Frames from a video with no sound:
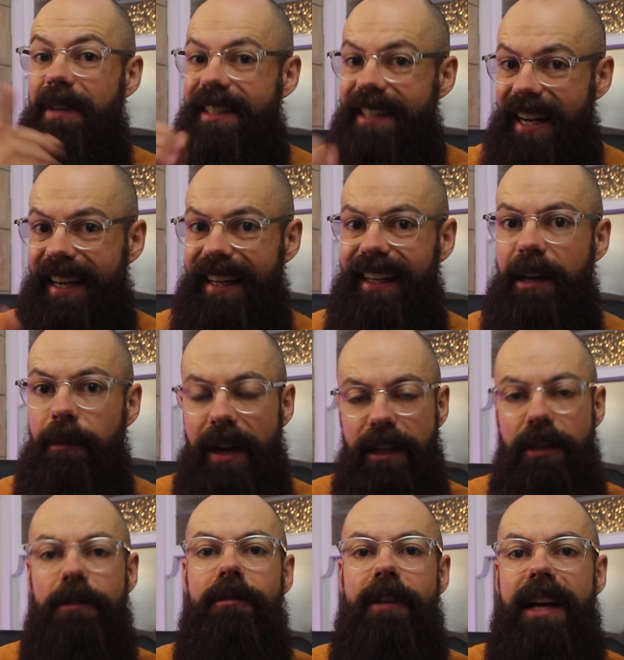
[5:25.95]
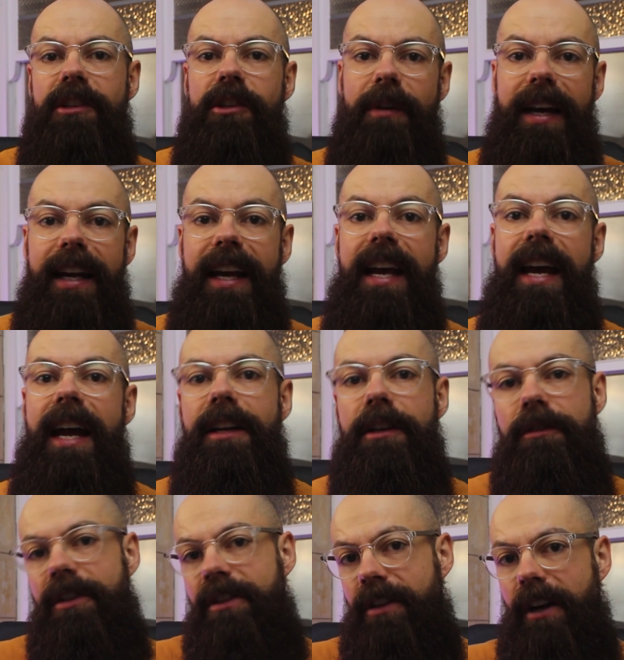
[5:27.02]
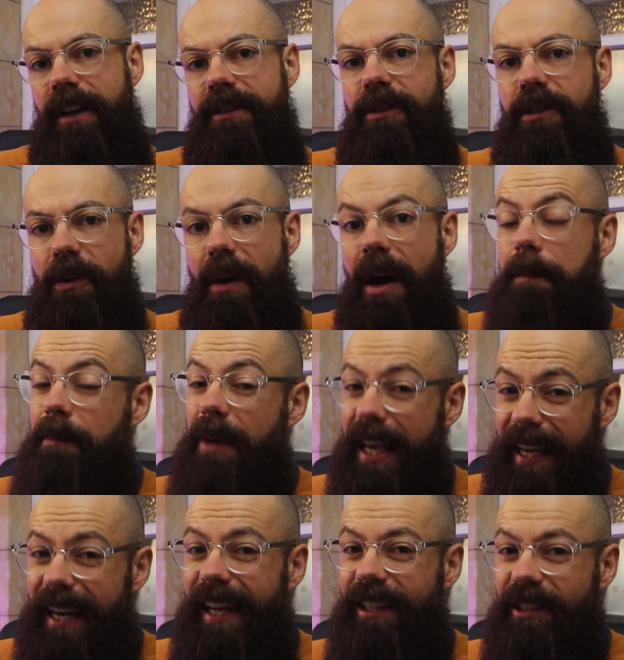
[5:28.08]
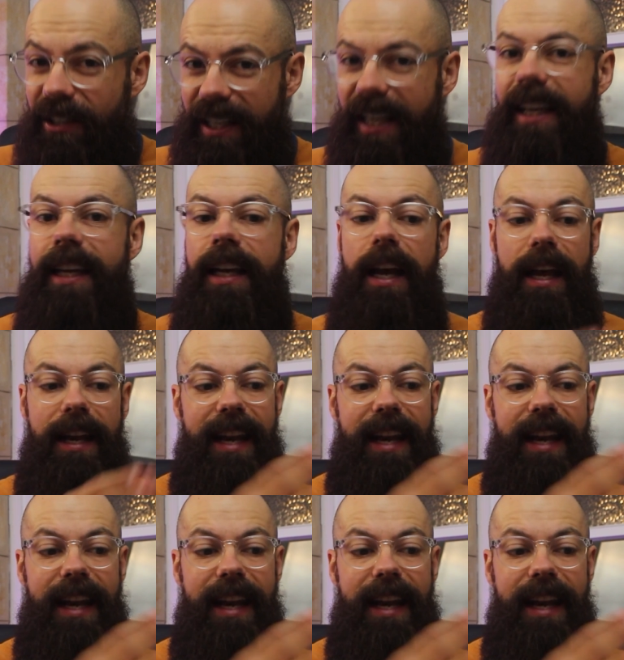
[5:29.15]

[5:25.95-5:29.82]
particularly when you graduate and you decide to do a PhD.